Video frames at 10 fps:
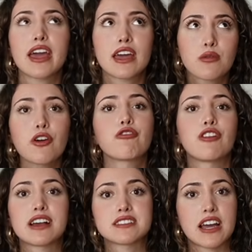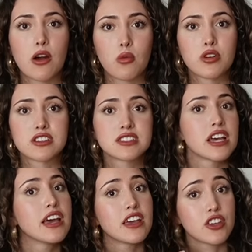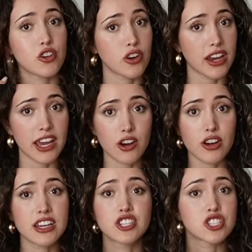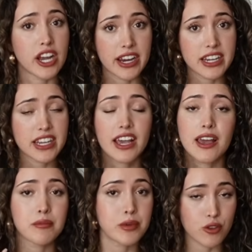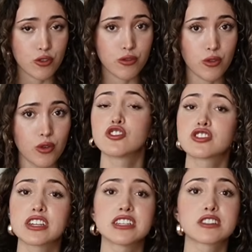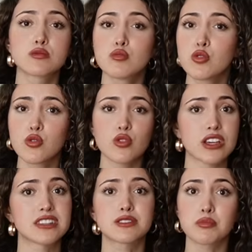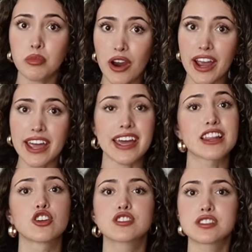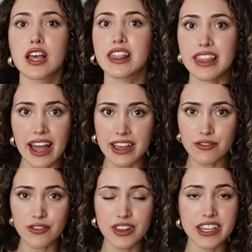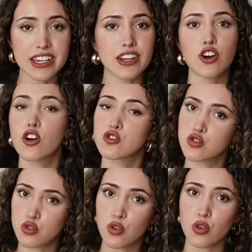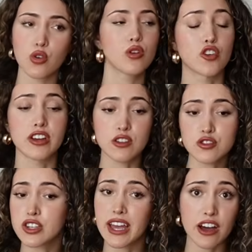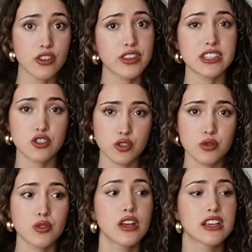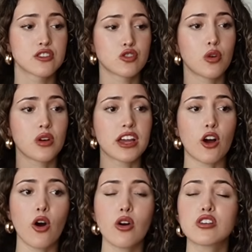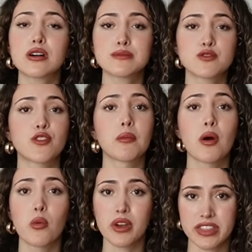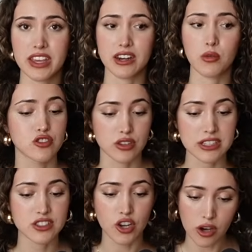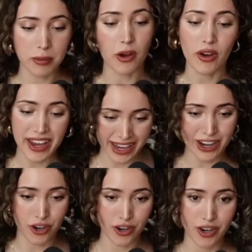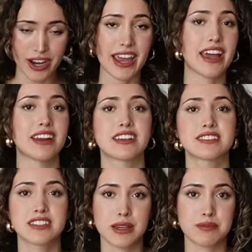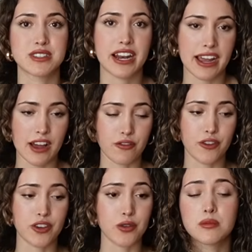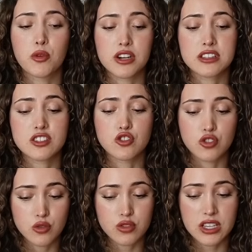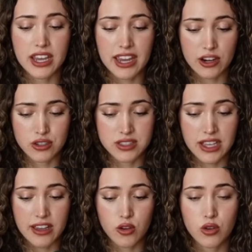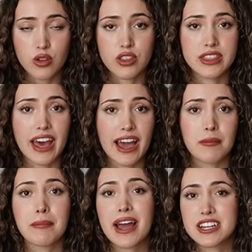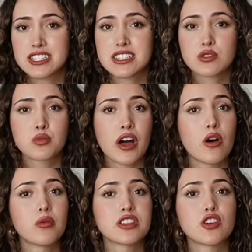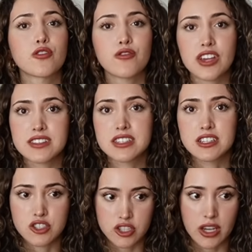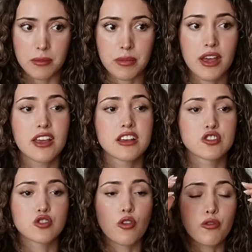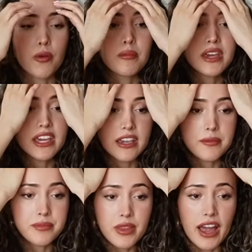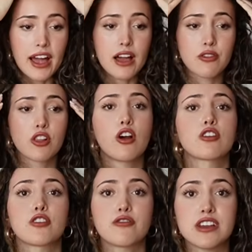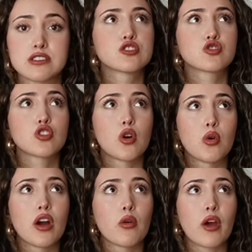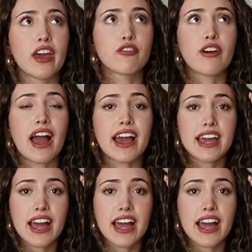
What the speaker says: it reflects outwards. Your hair is shiny and beautiful. Your skin is smooth, it's bright, it looks lively, not dull. Your nails look healthy too. So it all comes from within. So let's talk about hair and tips that I have for you. It's important to choose a hairstyle that matches well with your face shape. So for me, I have a longer face. So if I